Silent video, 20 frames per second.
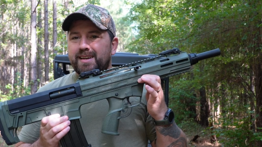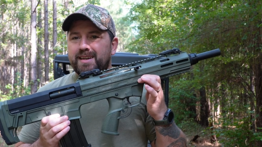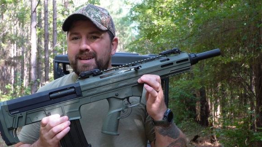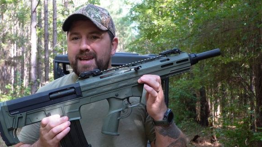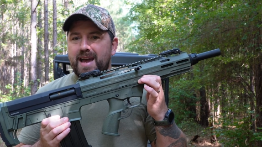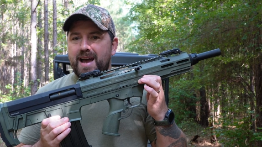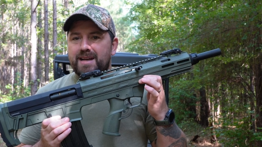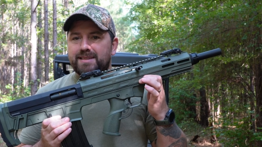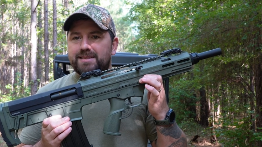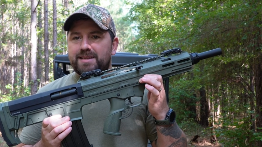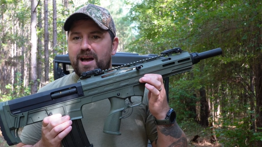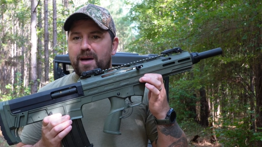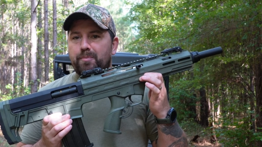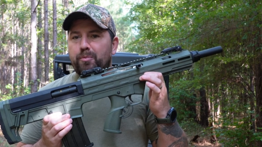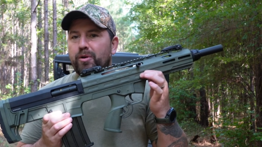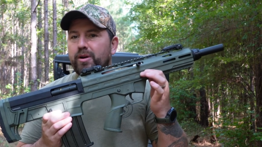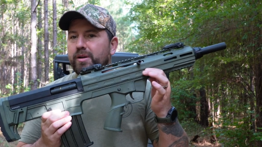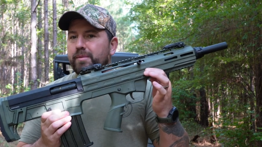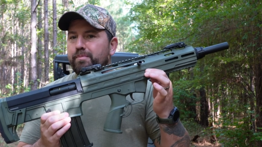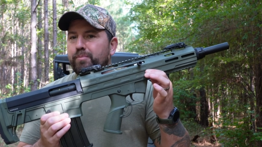
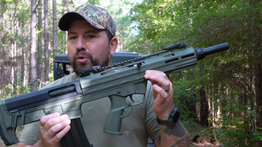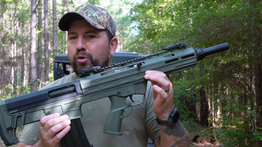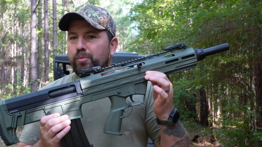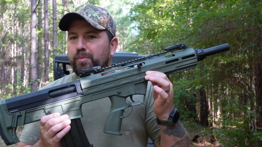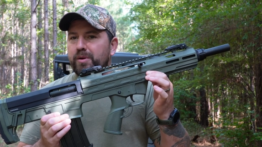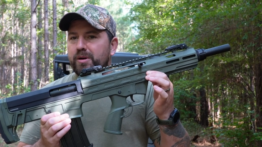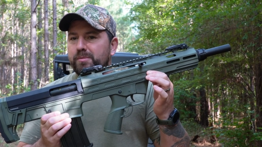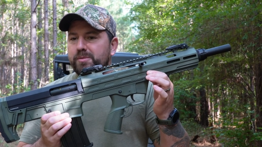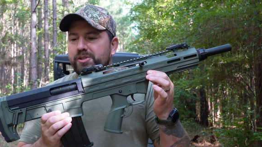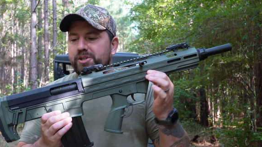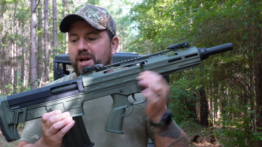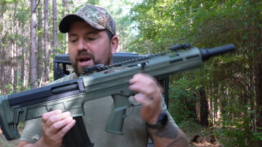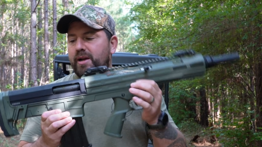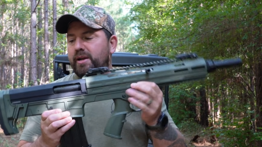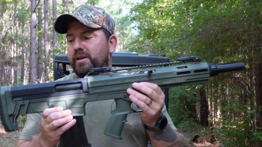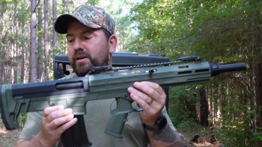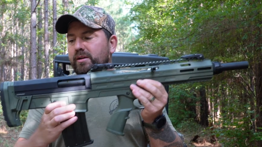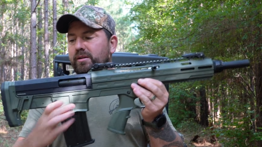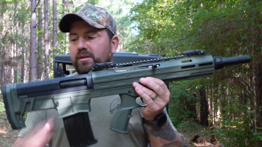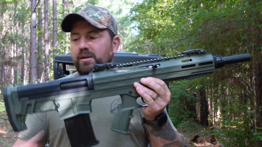gas-operated bullpup
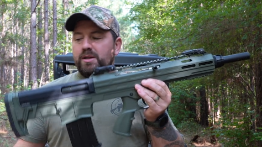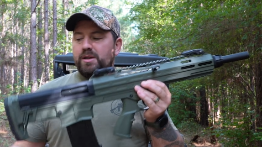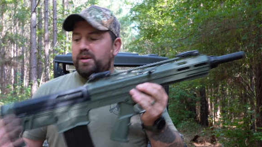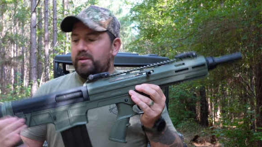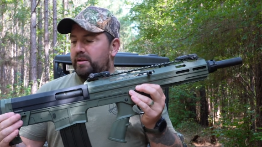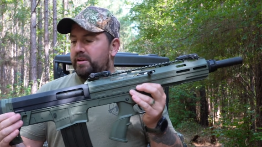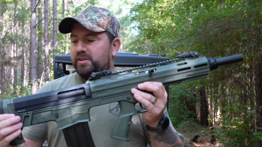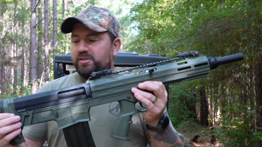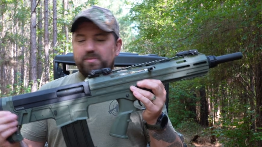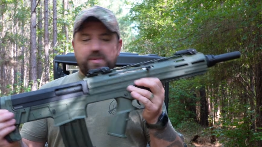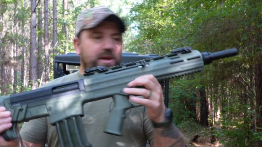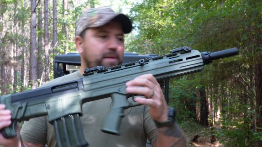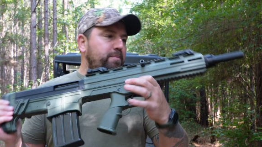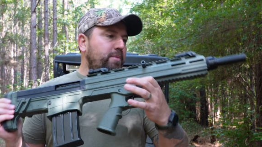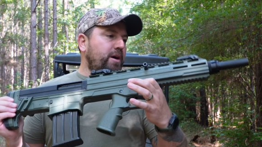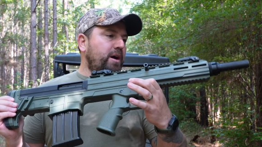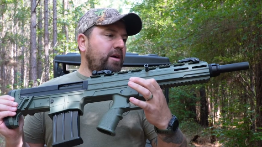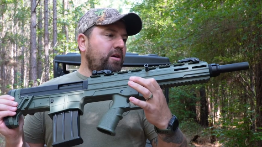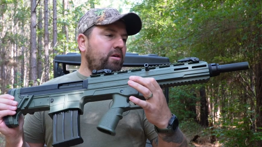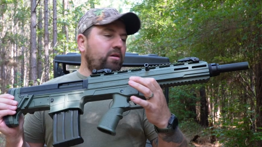shotgun that is made
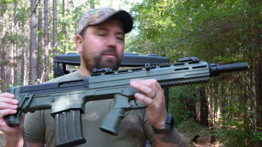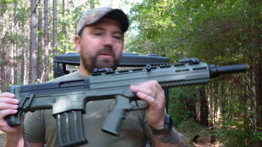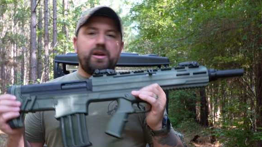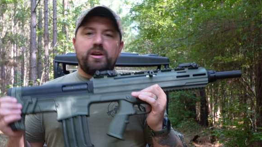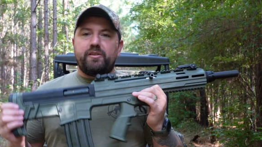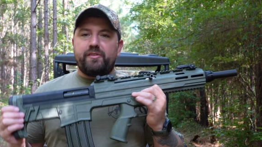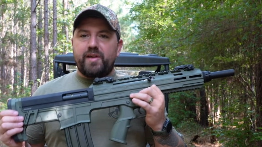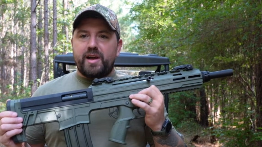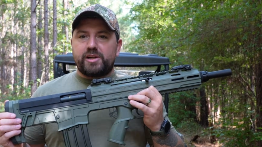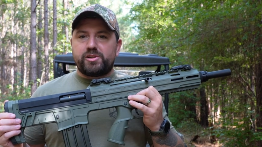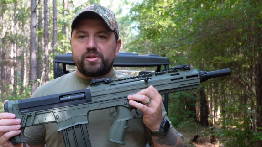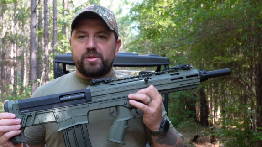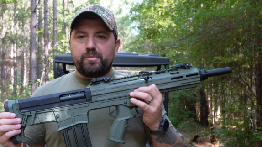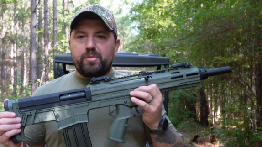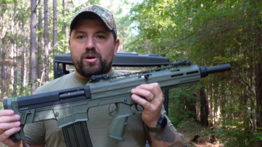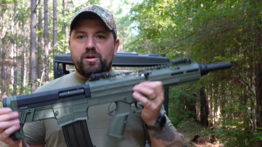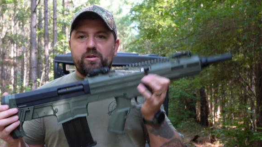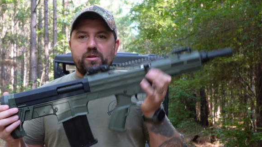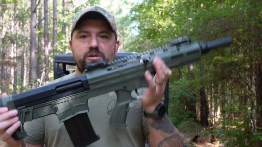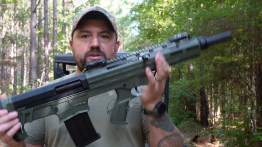by our manufacturing
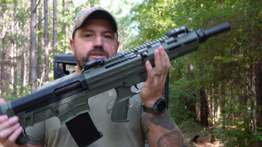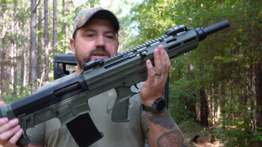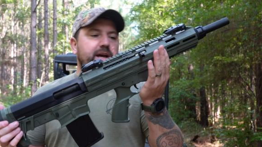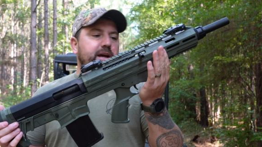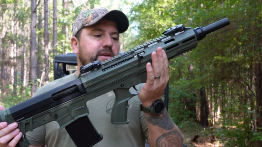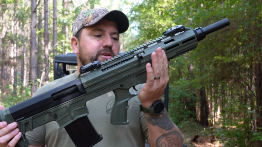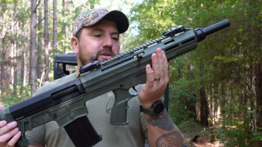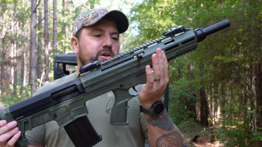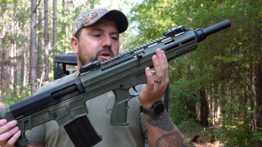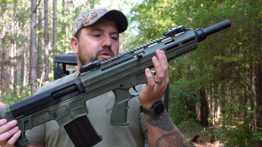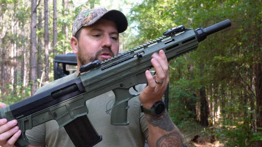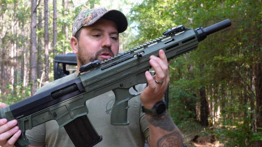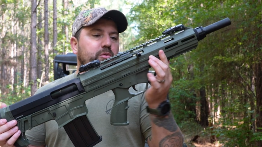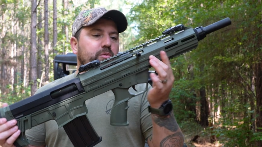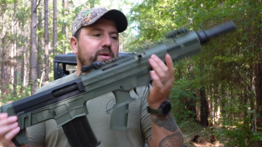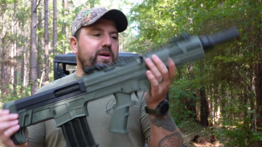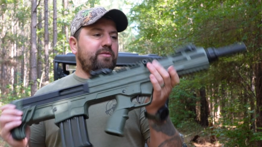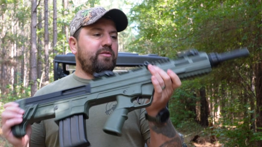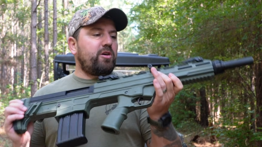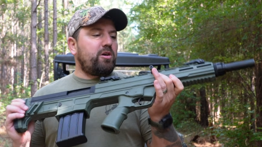partners at
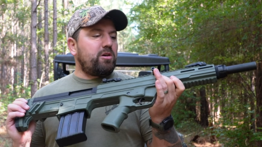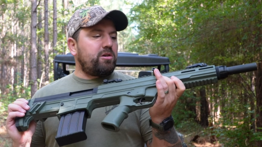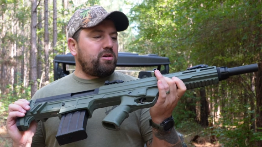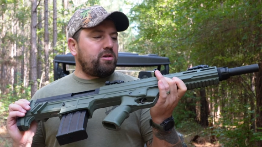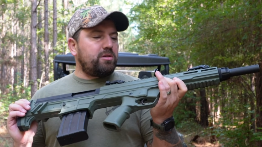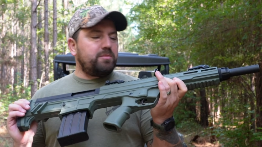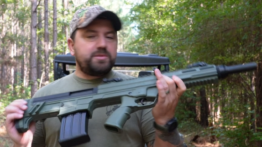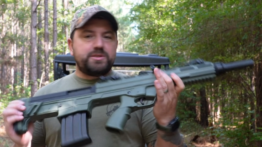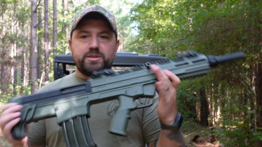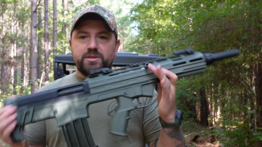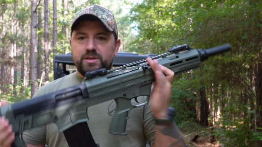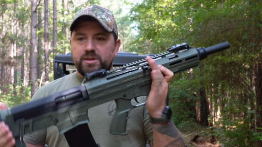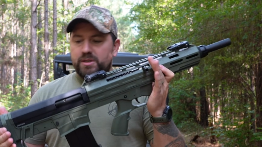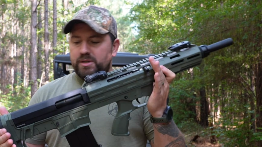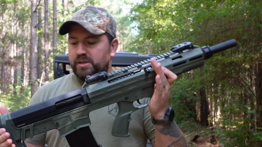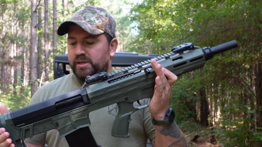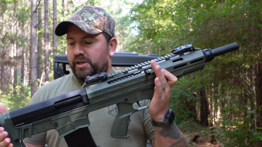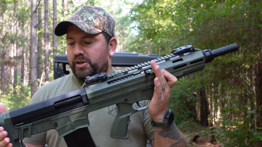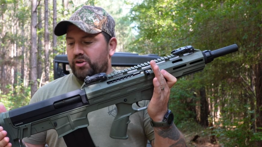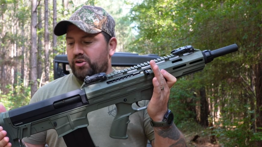Tokarev Arms
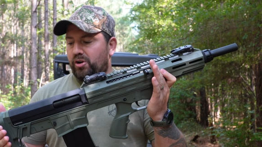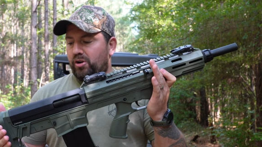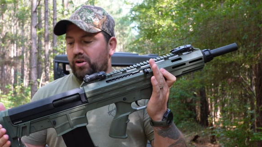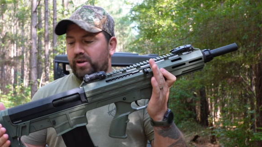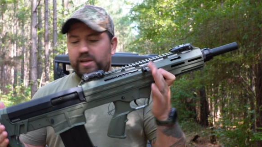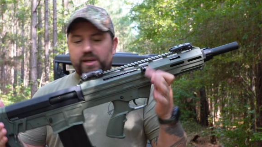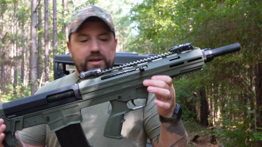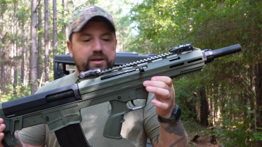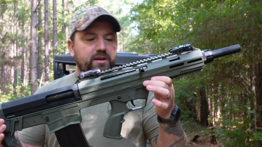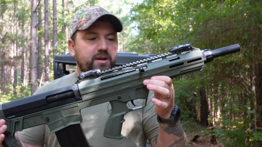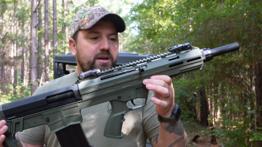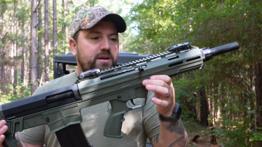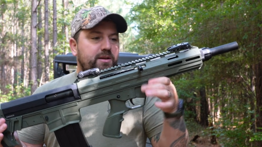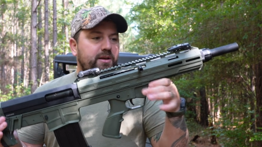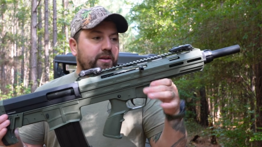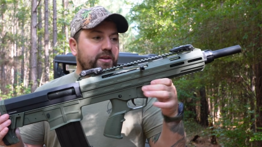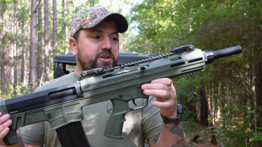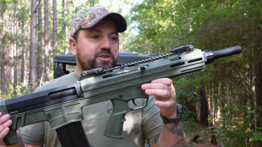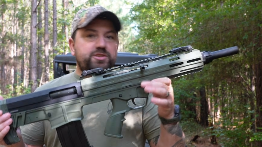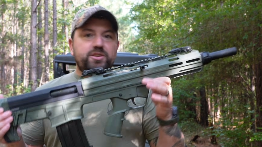in Turkey.
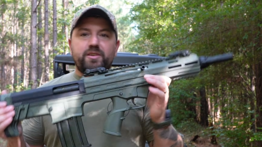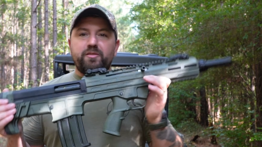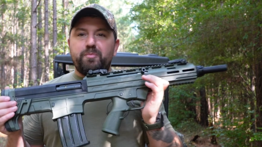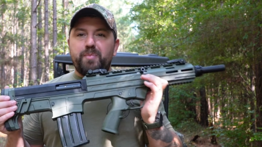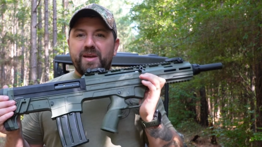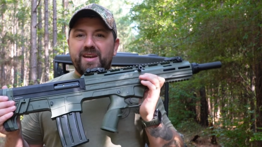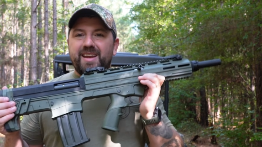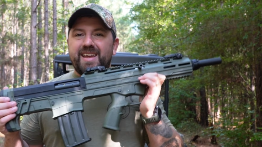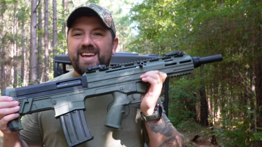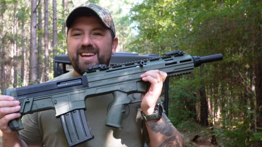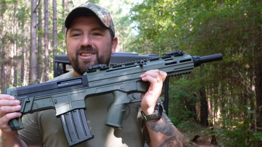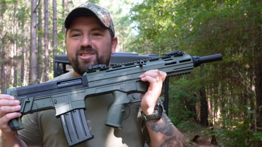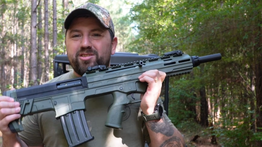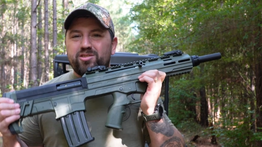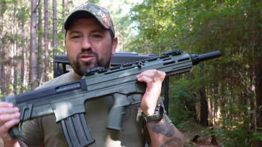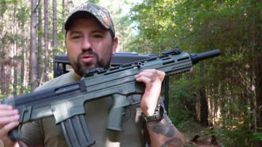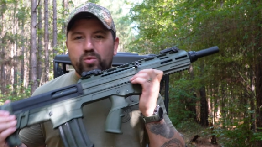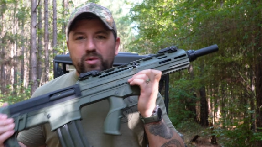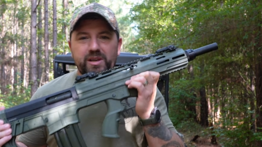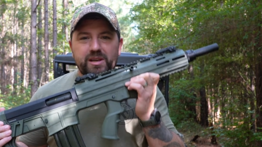Now these have been
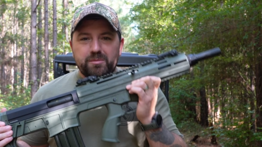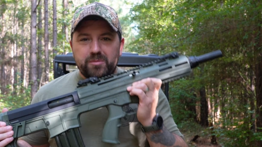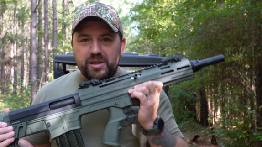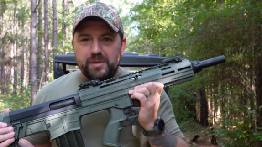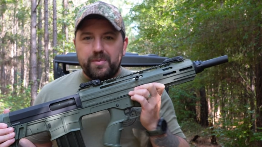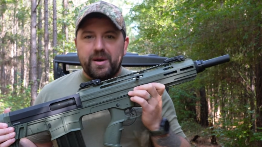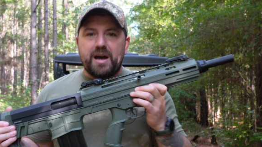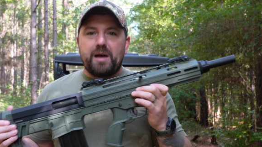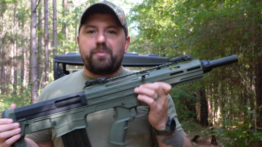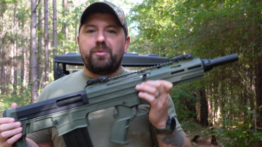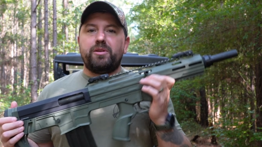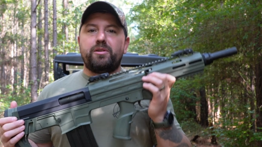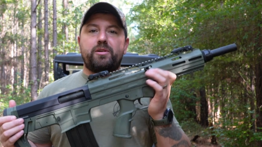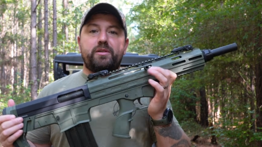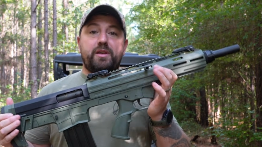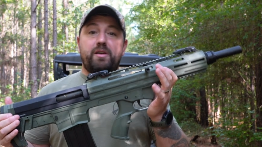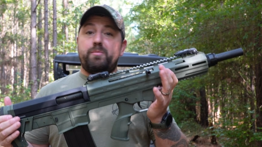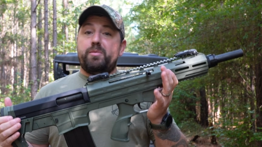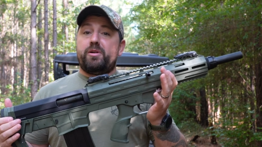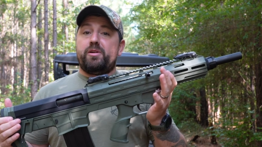extremely popular
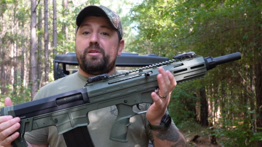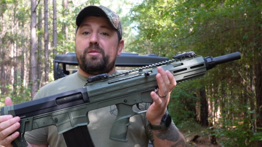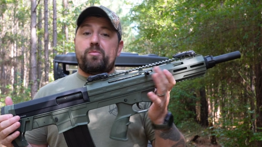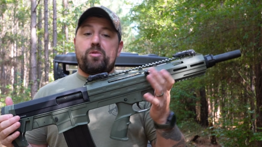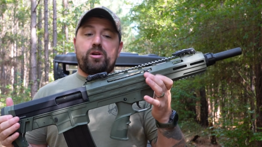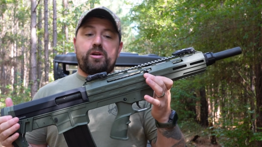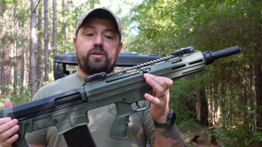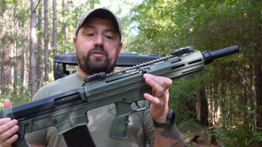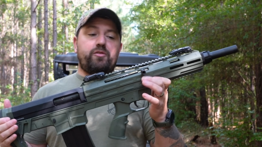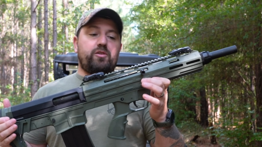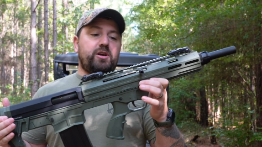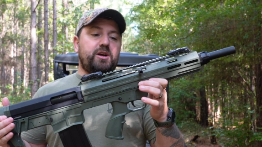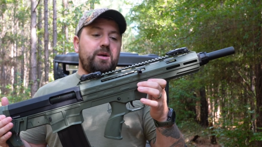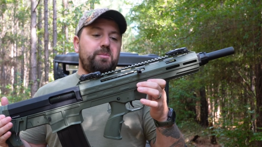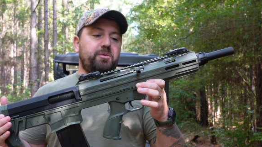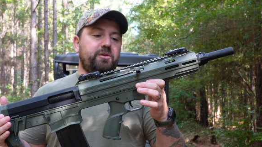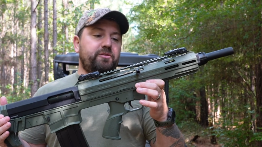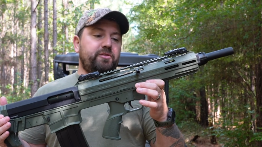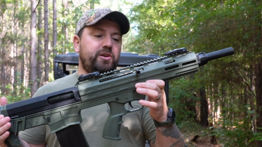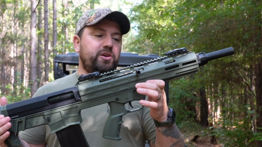and they've been on the market for a
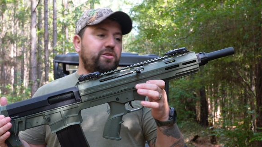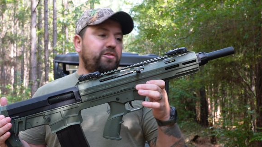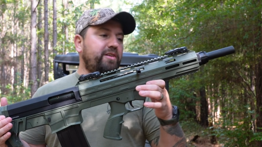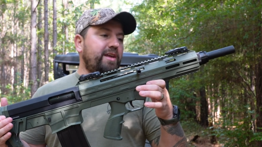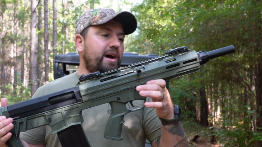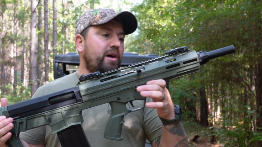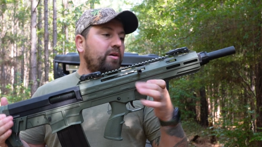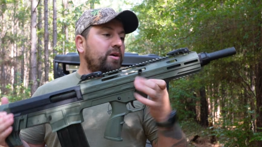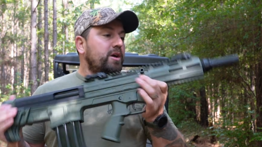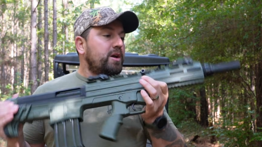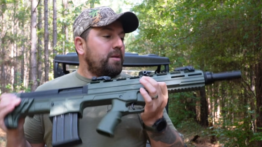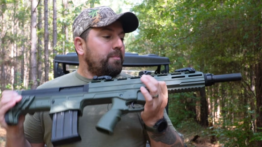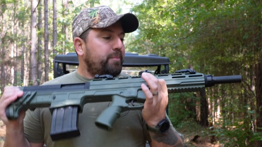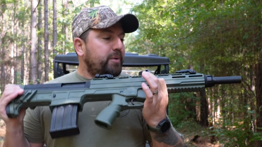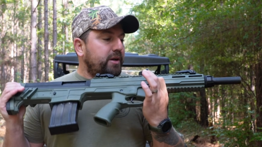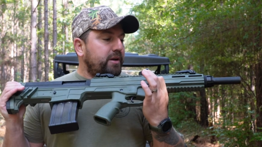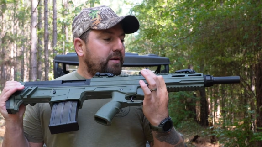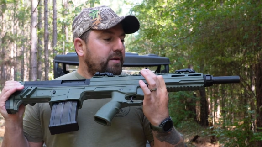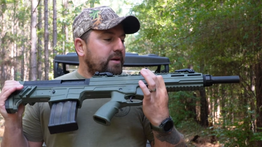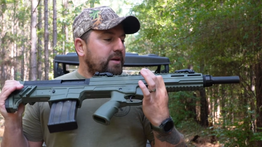couple of years now, but